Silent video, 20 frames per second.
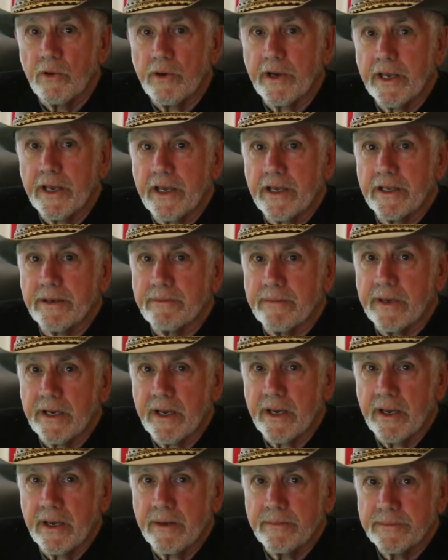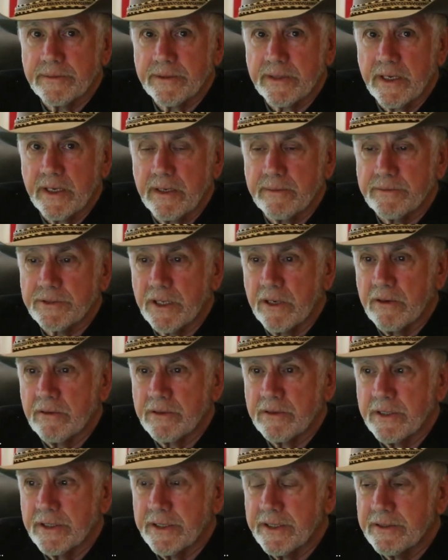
again, my name is Gabe Zolna.